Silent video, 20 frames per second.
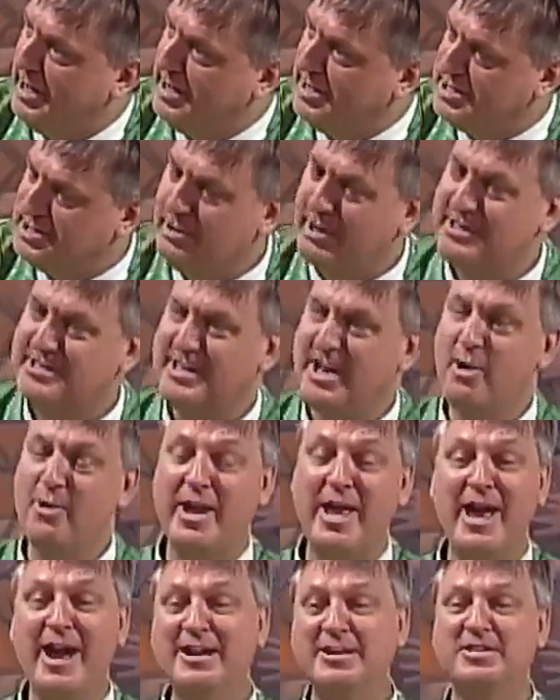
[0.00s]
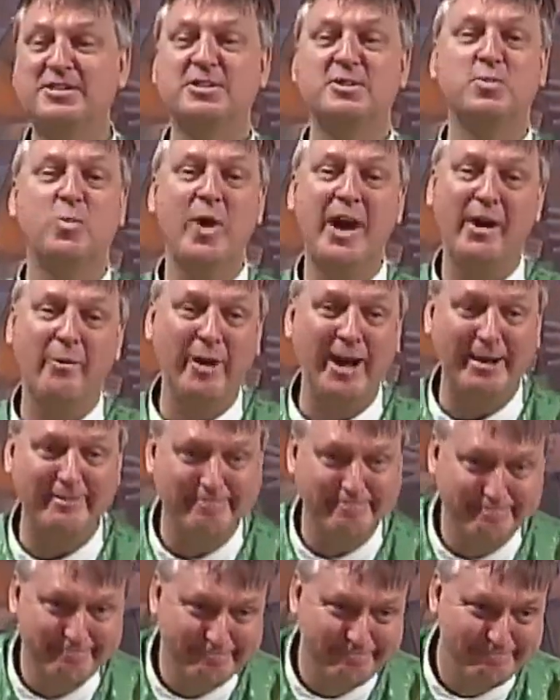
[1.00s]
So I say, okay, I swear it.
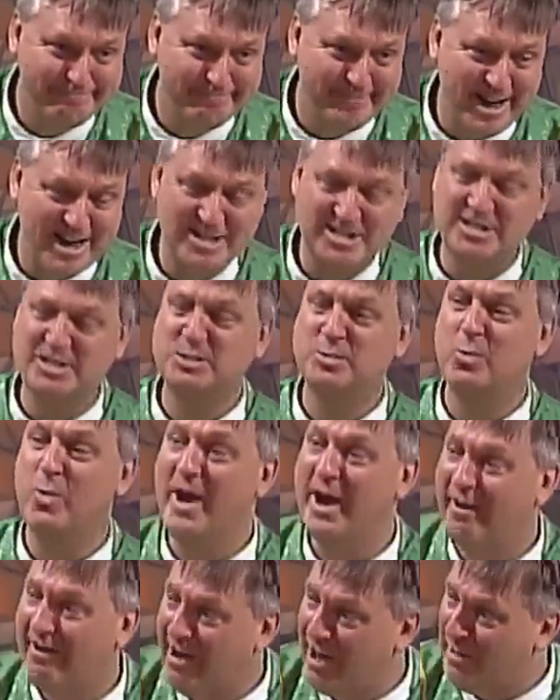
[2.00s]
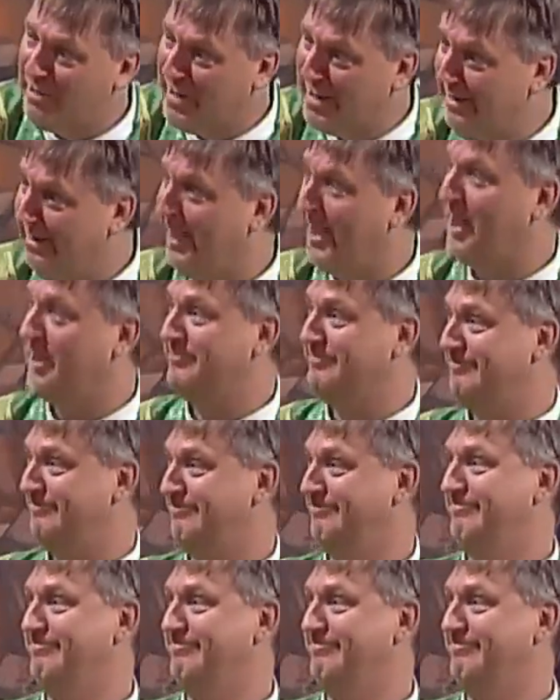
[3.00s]
I swear I'll be there.